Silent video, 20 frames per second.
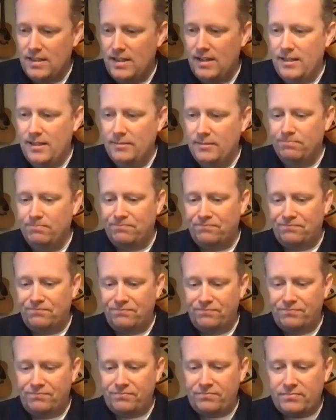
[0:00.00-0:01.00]

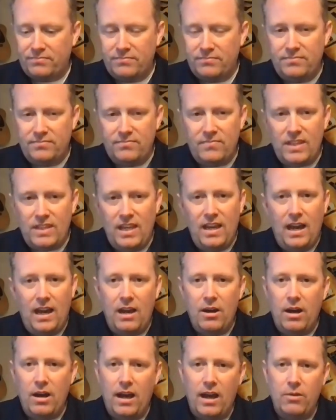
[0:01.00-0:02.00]

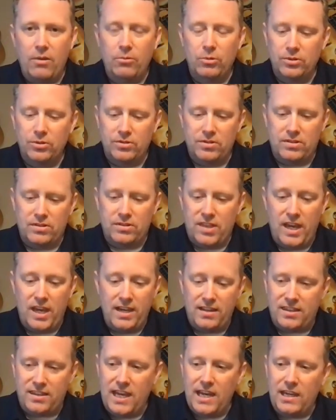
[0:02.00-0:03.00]
I will
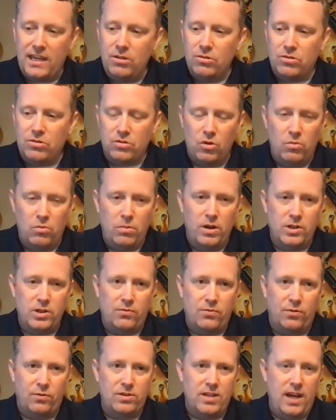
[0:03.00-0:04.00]
say thank you so
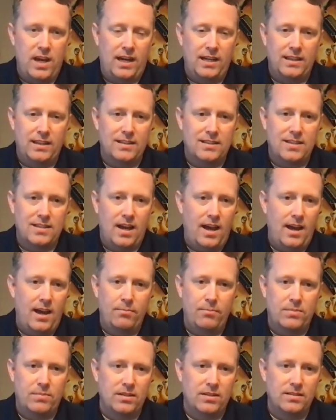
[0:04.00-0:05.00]
much for taking the
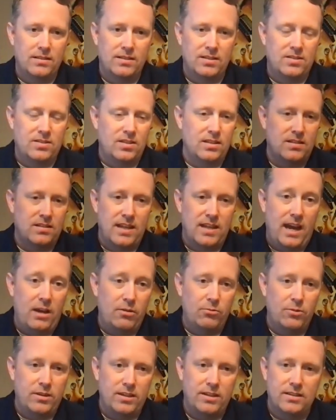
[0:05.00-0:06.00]
time to sit
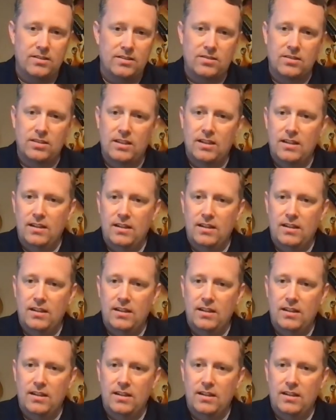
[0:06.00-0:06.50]
down with us.